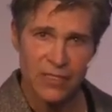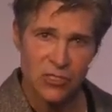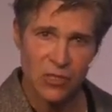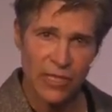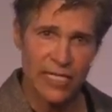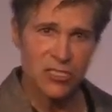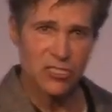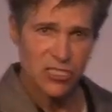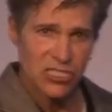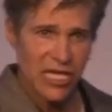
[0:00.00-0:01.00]
So
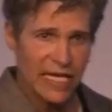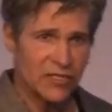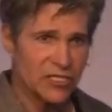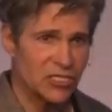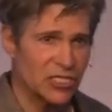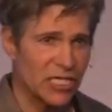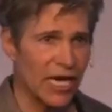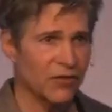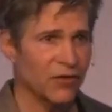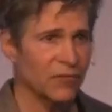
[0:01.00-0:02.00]
let's say this
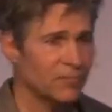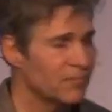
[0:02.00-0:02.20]
together.